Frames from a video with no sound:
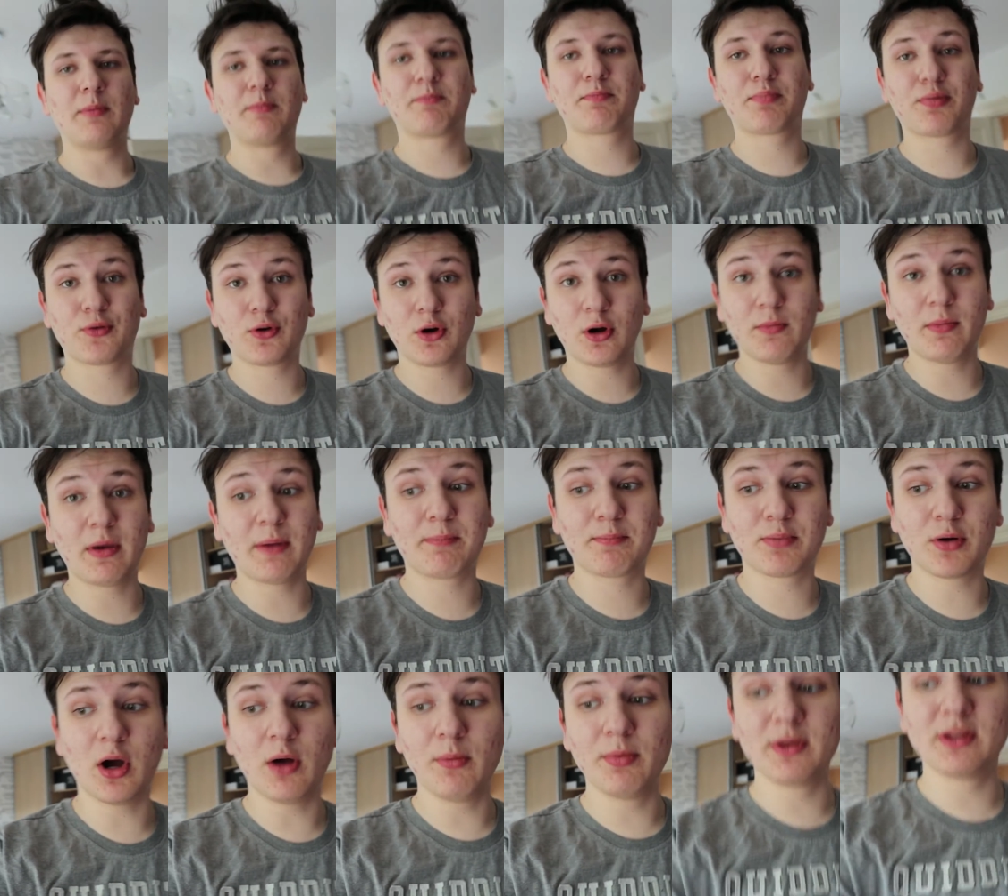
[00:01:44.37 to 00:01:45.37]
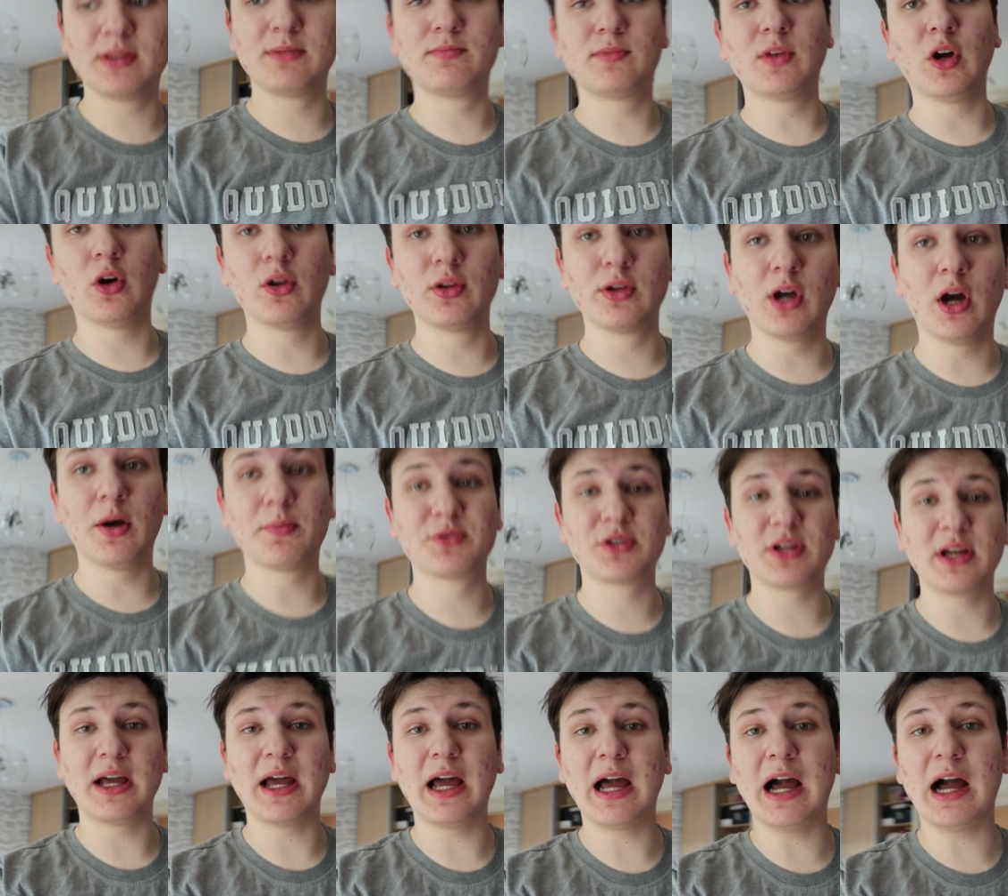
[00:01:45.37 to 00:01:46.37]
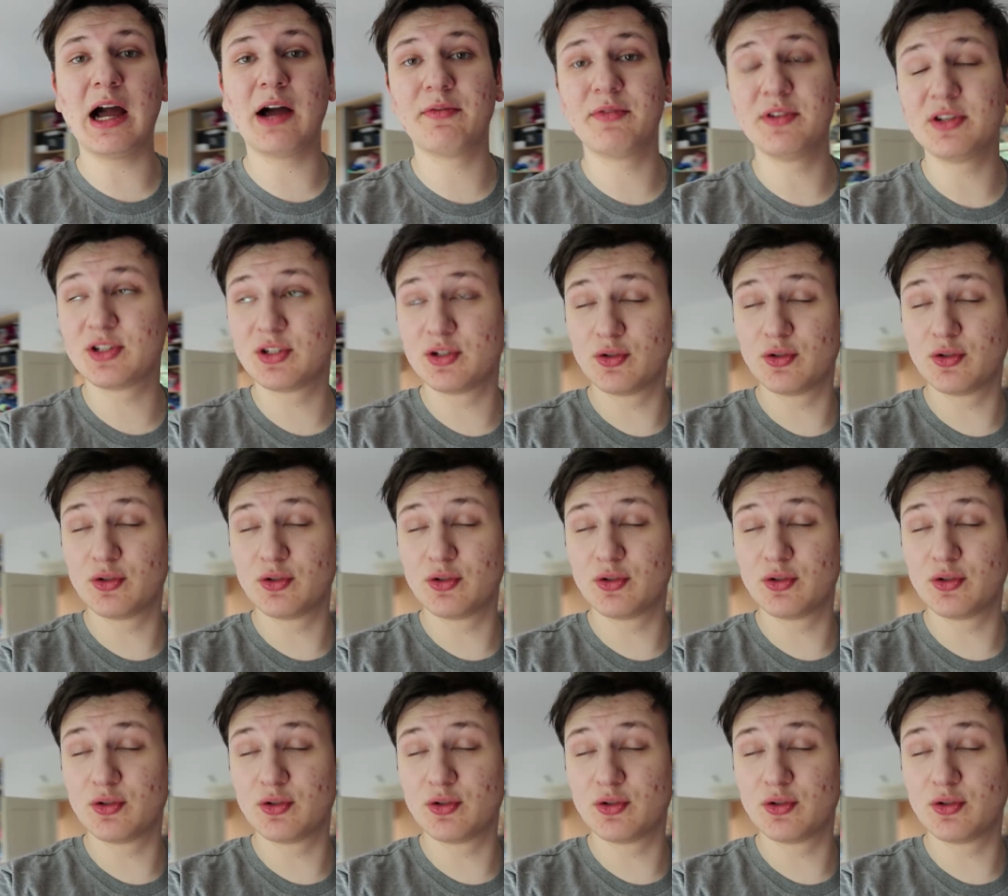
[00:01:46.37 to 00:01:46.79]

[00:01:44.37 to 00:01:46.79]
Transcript: I'm pro my probably the only option I have is